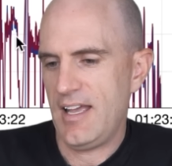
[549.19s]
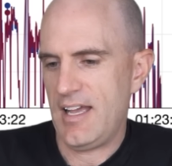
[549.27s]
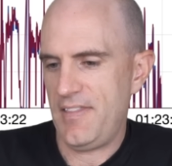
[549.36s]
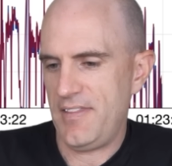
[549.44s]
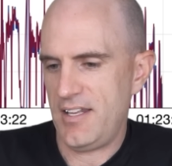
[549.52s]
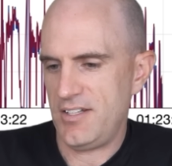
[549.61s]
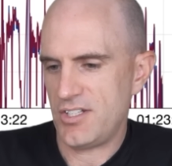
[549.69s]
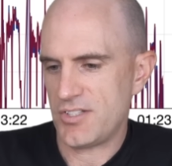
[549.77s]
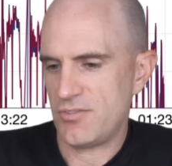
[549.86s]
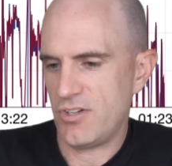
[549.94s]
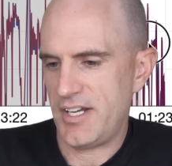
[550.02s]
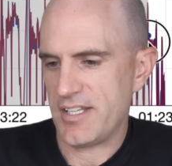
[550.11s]
And then
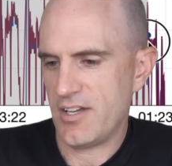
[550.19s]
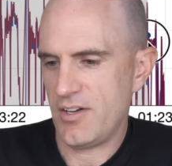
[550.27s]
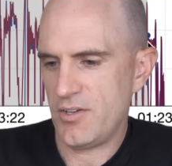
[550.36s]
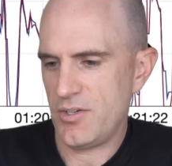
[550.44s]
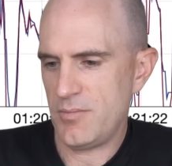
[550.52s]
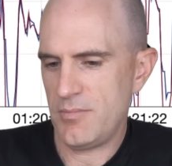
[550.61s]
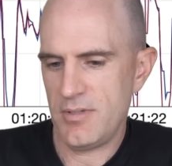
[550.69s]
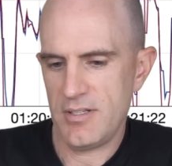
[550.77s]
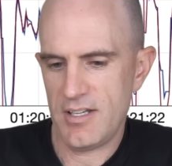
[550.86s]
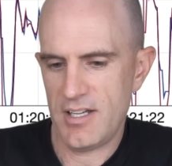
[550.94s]
just riding home,